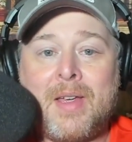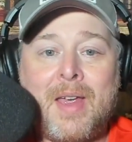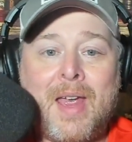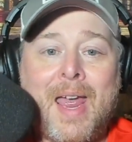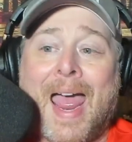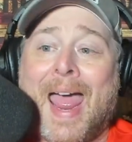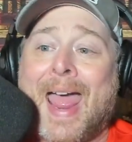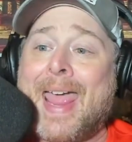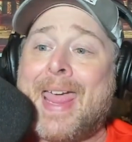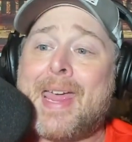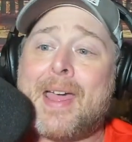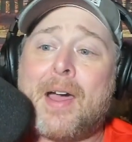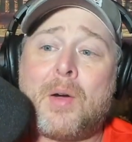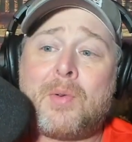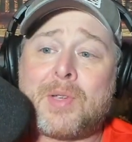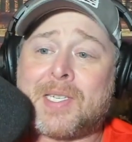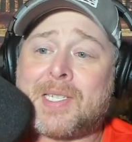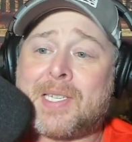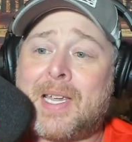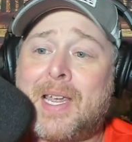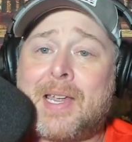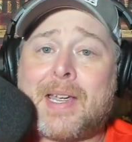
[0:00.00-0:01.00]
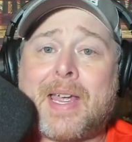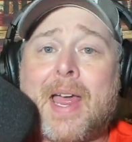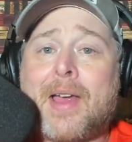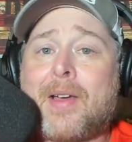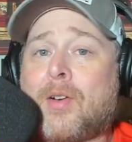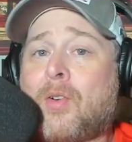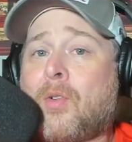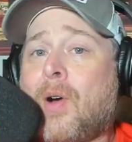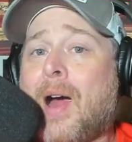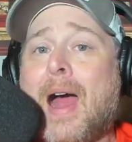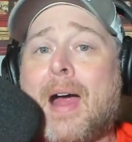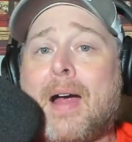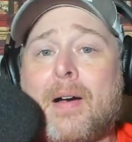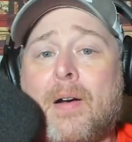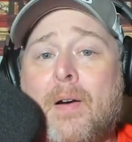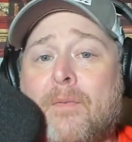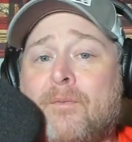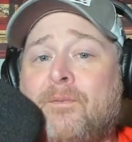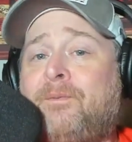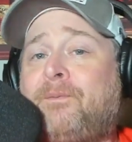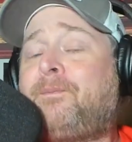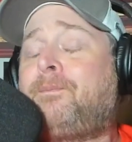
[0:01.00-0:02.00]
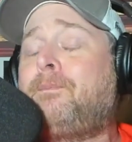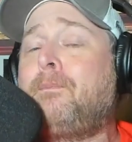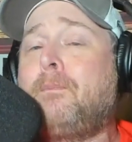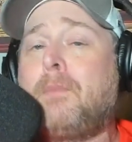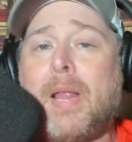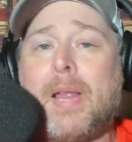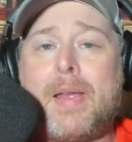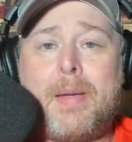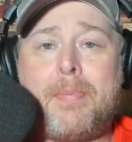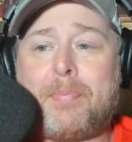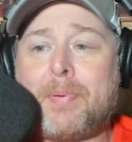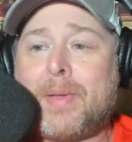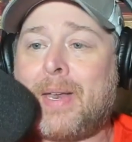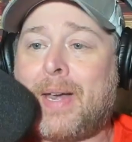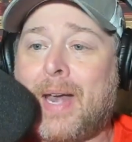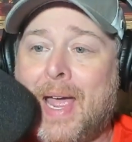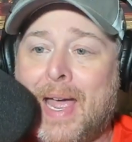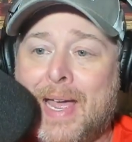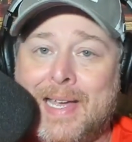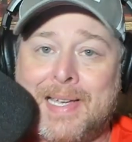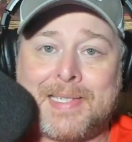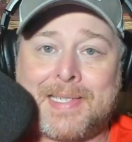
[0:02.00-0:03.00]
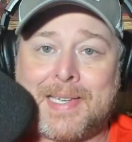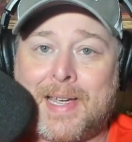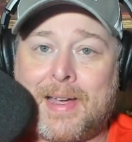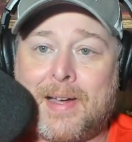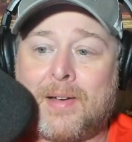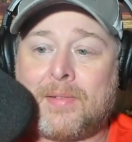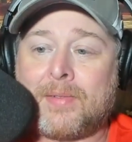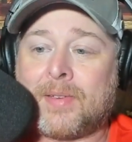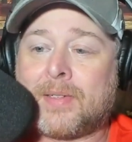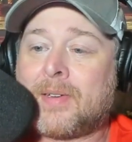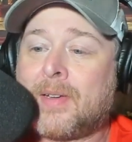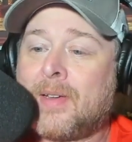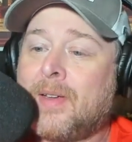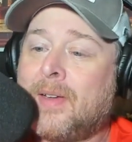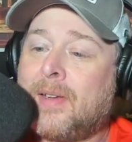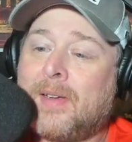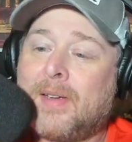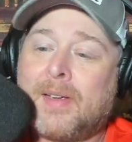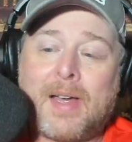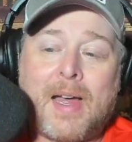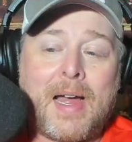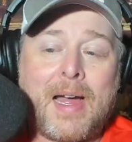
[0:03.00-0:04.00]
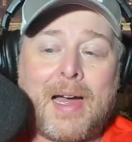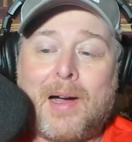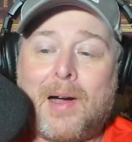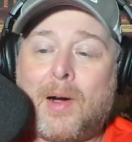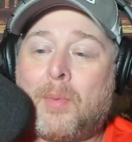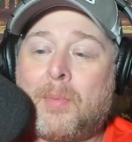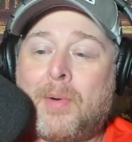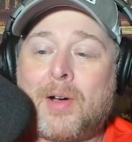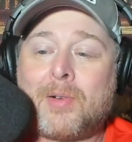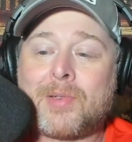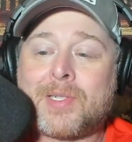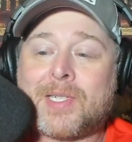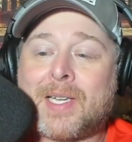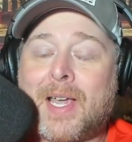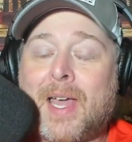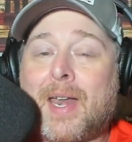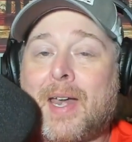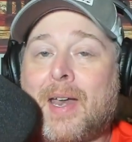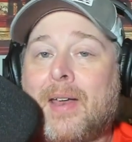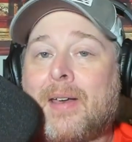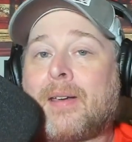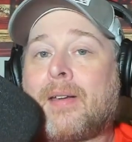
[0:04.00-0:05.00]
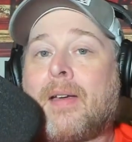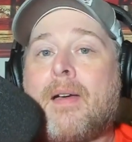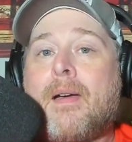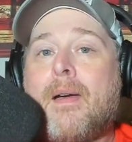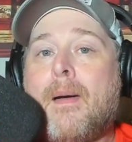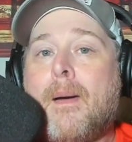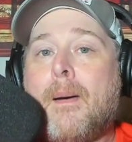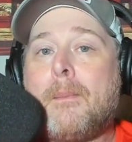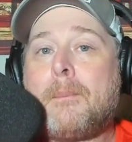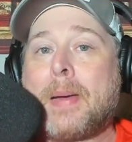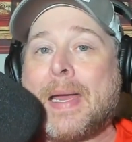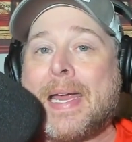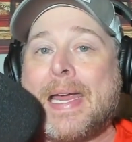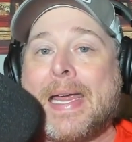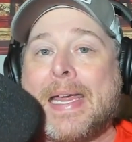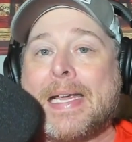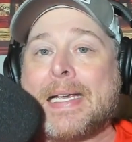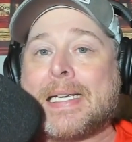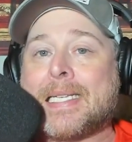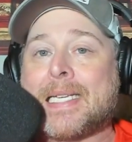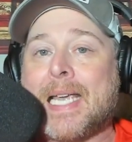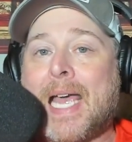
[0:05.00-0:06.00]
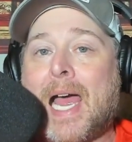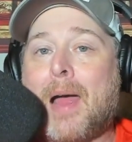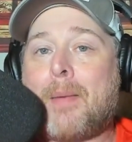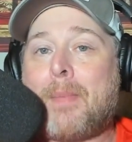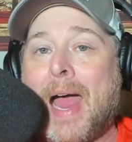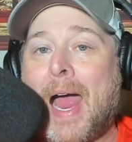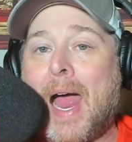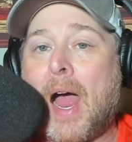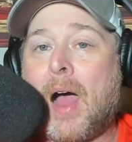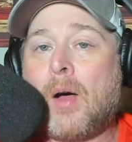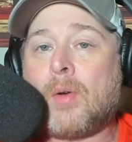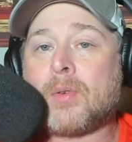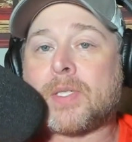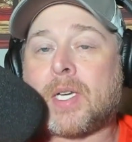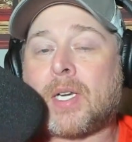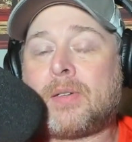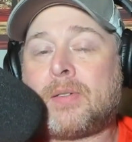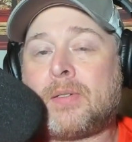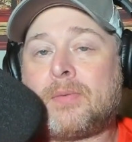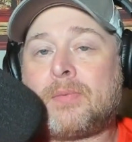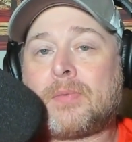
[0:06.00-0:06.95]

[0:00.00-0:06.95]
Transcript: AOC can cry her bleeping eyes out. I almost said it. Peace. I'm out.